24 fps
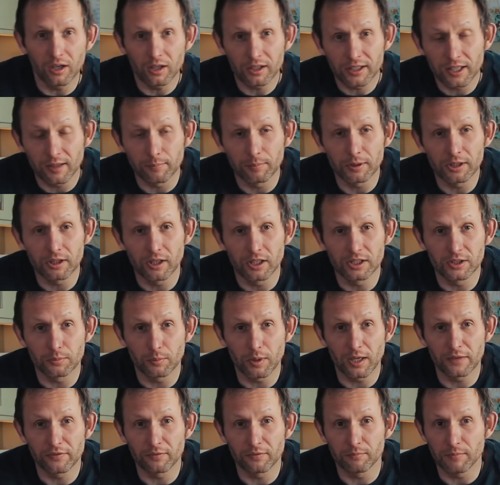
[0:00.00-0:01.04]
a couple of yards
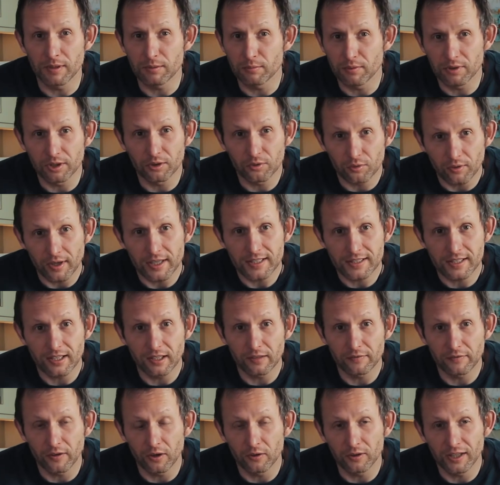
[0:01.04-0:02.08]
away from me with a great
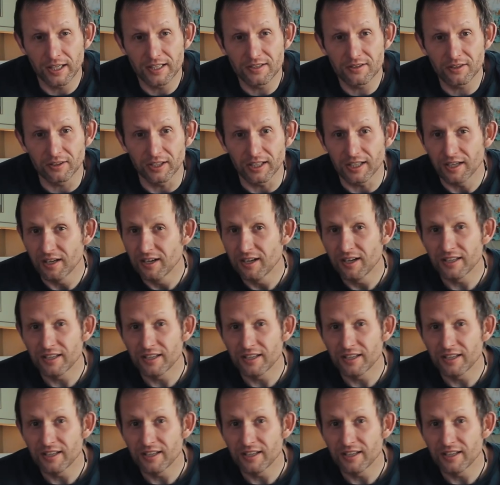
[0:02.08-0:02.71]
telephoto lens on it.